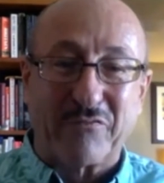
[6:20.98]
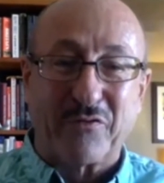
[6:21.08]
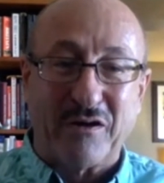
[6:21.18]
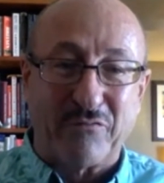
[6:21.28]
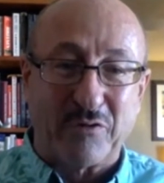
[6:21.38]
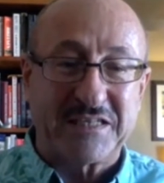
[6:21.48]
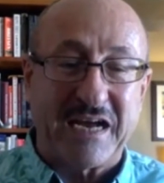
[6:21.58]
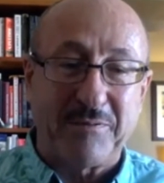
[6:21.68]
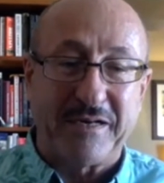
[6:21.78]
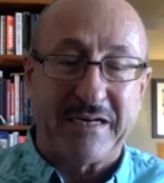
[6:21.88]
of what's
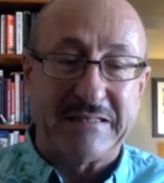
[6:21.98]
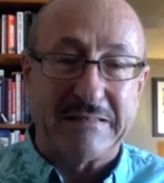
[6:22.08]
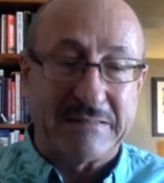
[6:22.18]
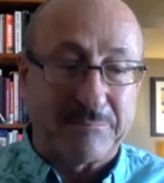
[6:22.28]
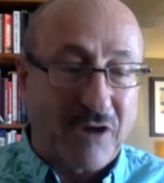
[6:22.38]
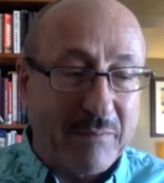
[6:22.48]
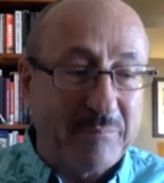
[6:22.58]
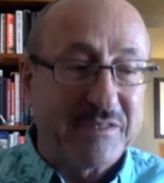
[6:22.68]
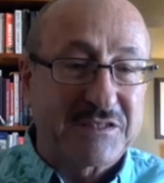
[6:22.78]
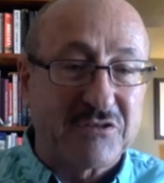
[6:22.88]
happening. And the problem
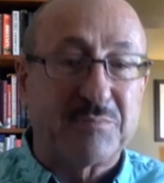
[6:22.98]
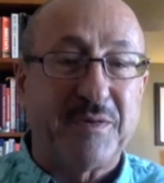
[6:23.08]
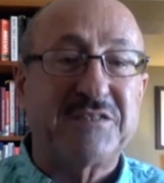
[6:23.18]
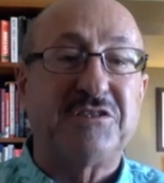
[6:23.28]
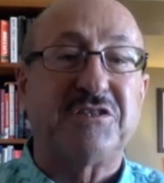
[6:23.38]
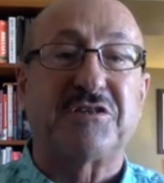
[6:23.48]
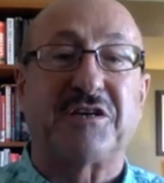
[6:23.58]
is those messages are going to